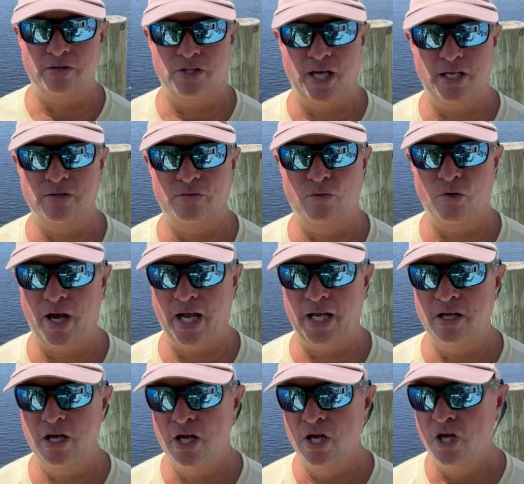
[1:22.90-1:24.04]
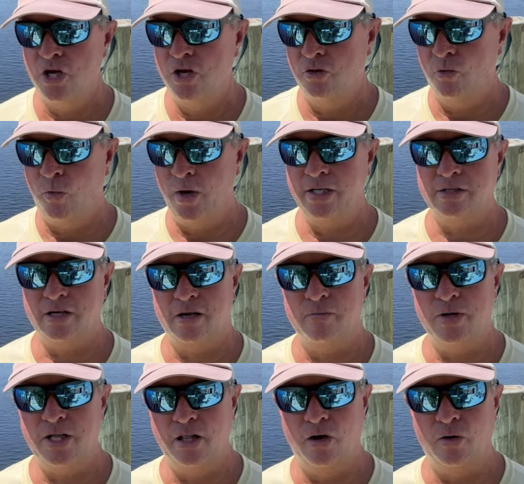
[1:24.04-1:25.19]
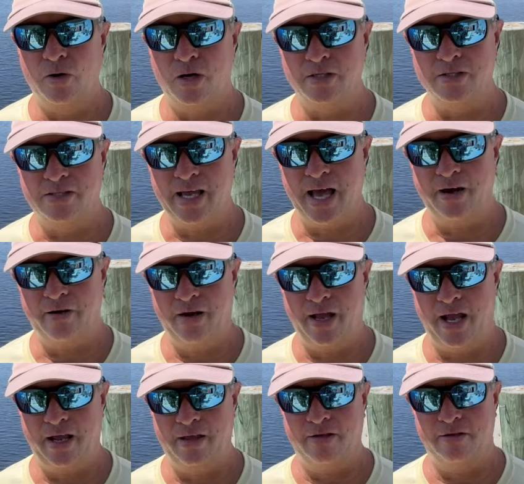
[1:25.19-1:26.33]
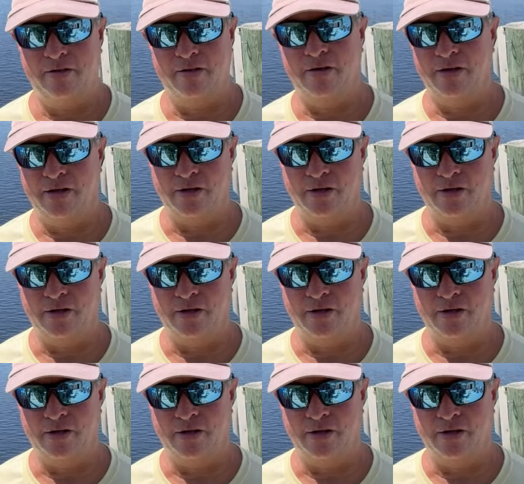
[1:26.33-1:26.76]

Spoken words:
chance of rain. The winds are gonna be lower on Saturday, and then they're gonna